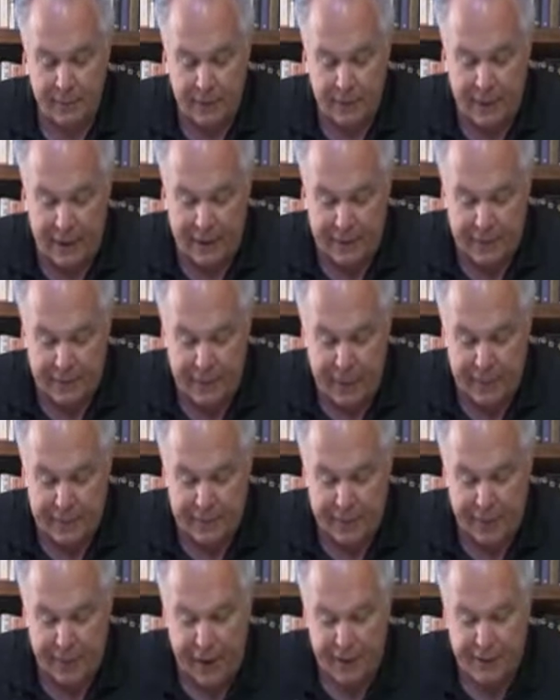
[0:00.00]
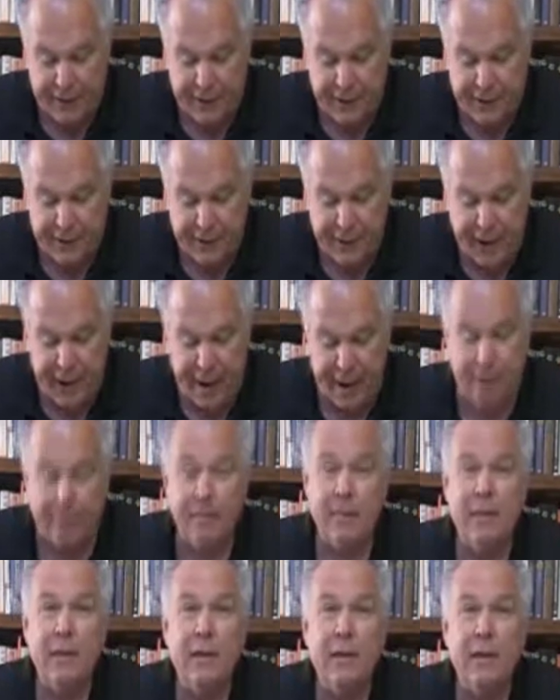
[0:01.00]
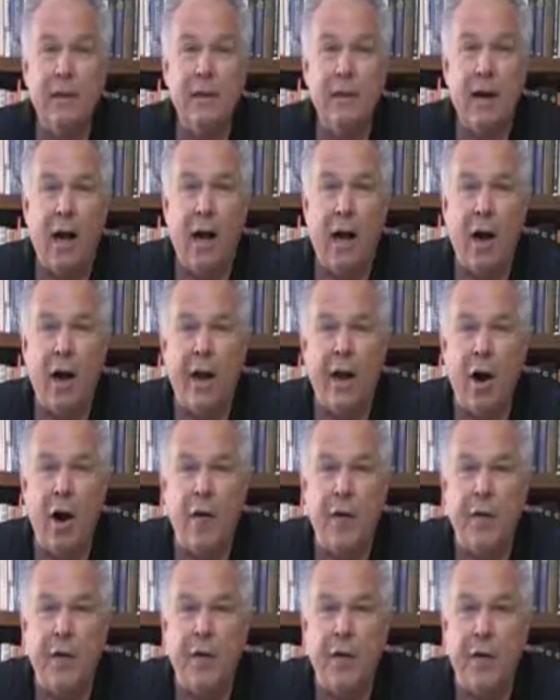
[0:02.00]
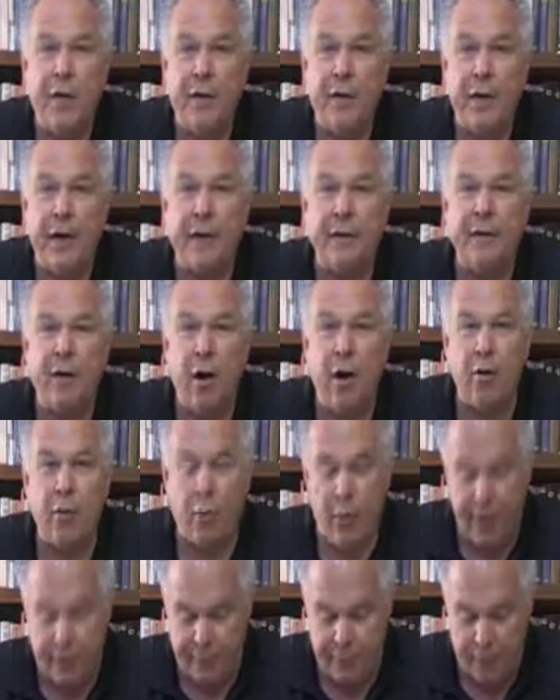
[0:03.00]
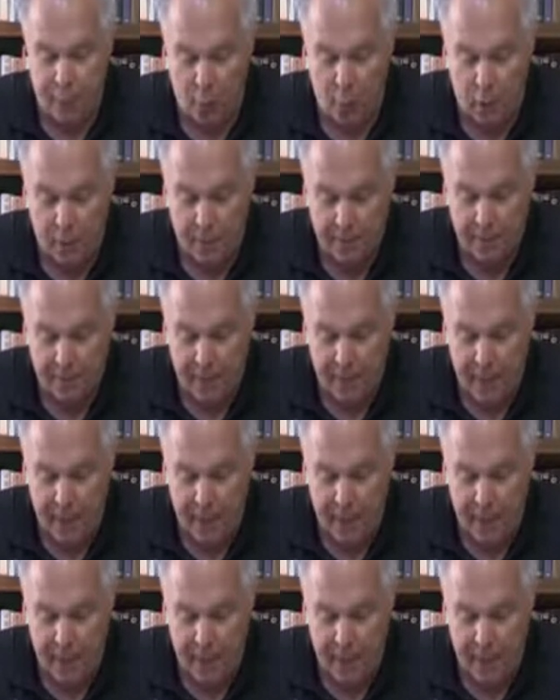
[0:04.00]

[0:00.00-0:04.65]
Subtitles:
Got some observations there, an overview and intro to week 4.